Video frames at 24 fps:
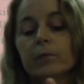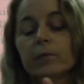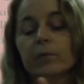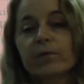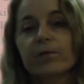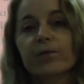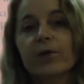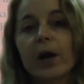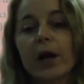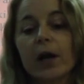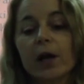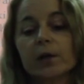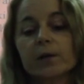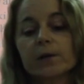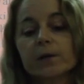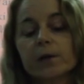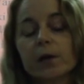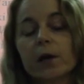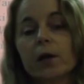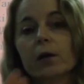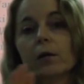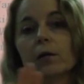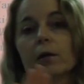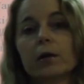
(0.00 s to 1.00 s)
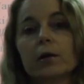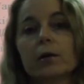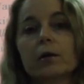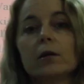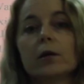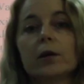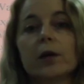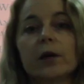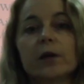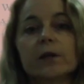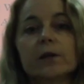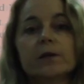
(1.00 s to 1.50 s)
France, England,
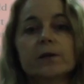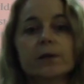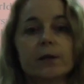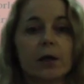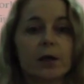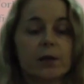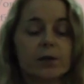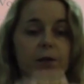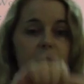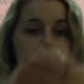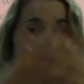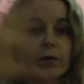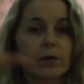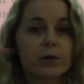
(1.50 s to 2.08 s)
United States, okay,